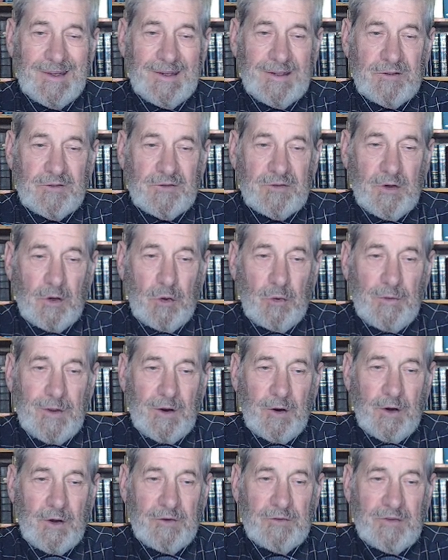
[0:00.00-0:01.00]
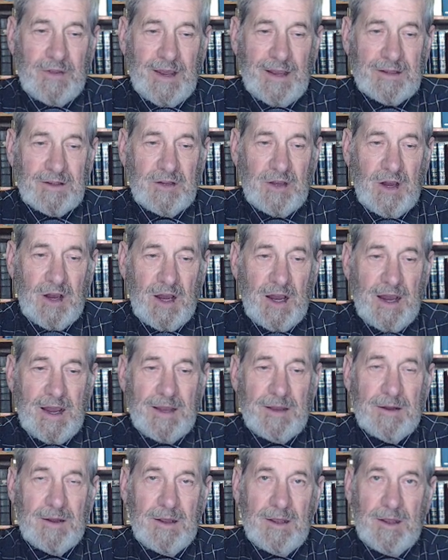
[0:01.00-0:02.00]
So there is that
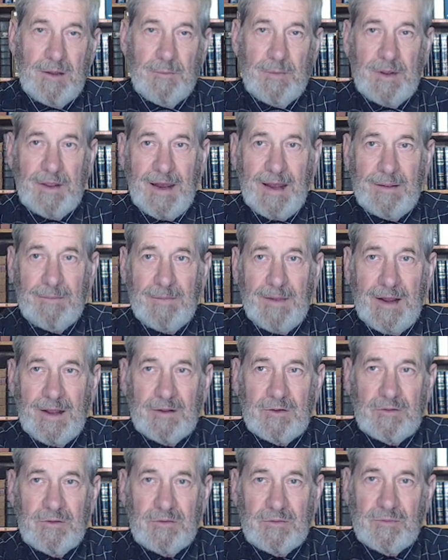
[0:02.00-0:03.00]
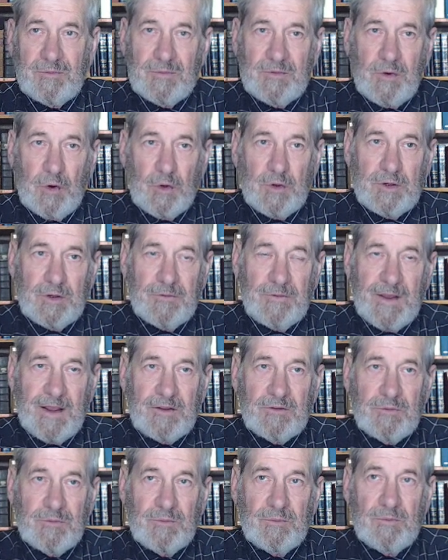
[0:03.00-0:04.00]
tie, but I'm not certain if
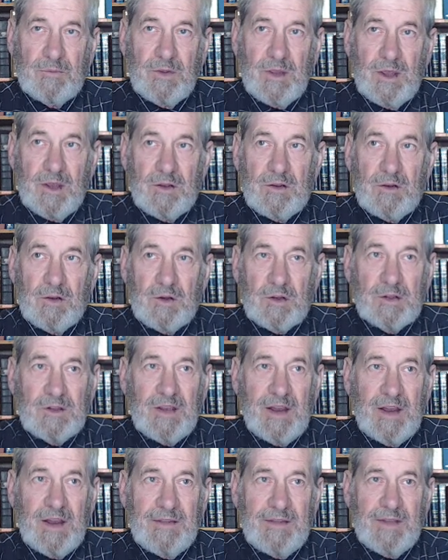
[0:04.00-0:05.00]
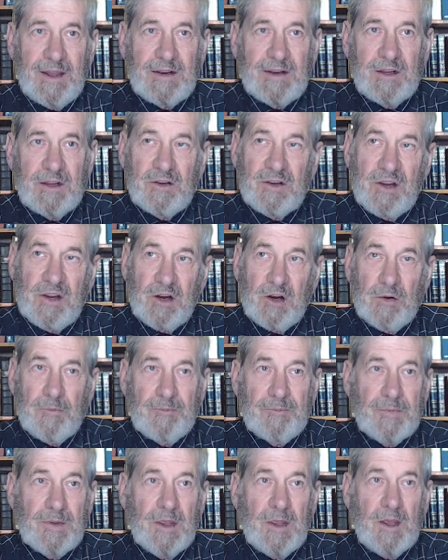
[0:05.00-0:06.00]
that's, you could tie that in here.
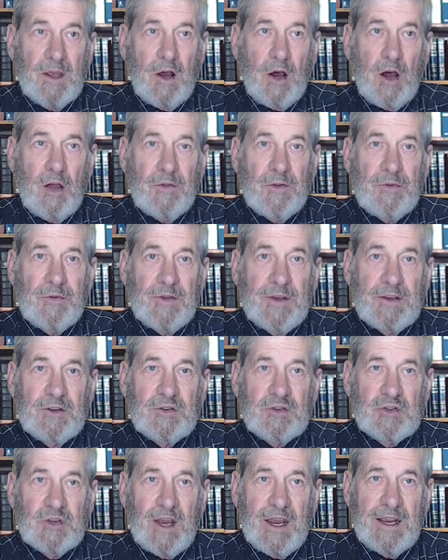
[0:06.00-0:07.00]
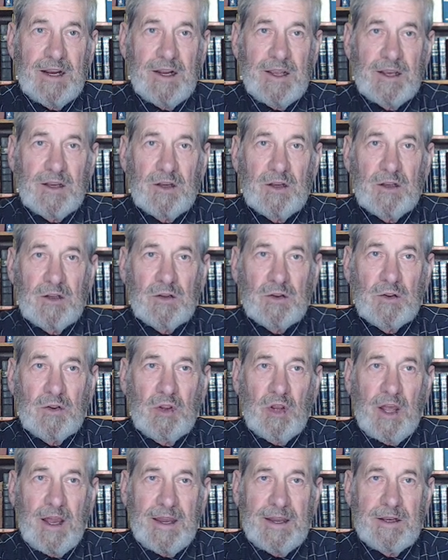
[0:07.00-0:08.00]
All the things shining
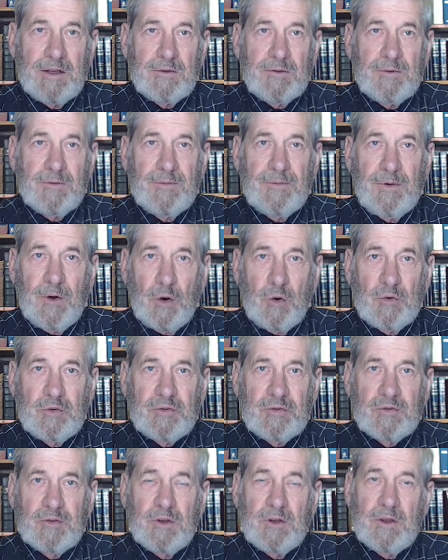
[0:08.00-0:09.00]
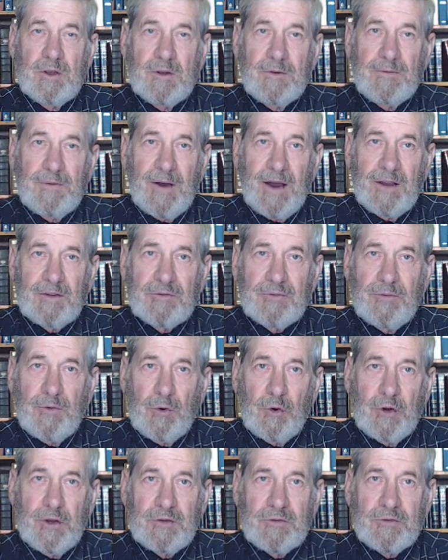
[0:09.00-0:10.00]
light,
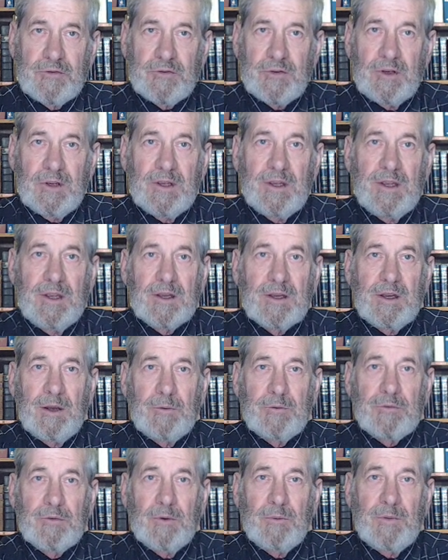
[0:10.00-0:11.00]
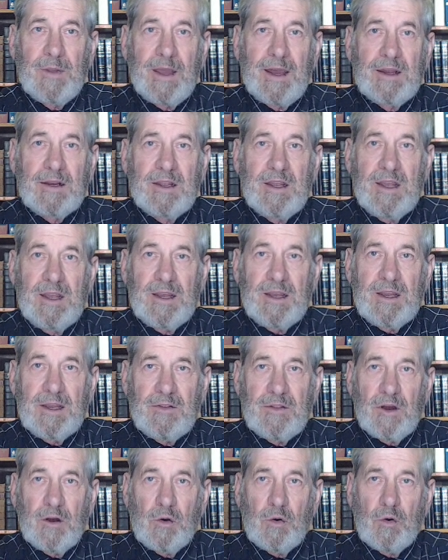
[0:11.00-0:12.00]
phosphorus, comes from that. In
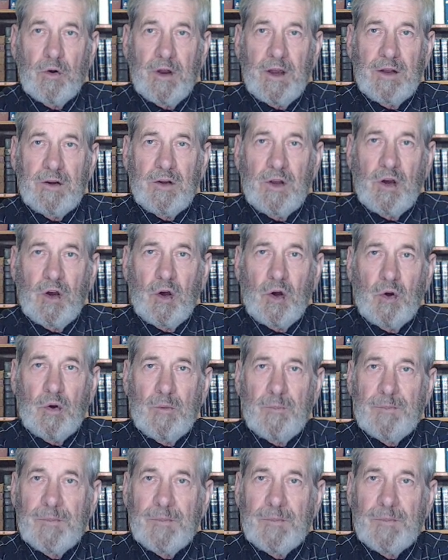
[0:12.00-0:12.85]
the Urano,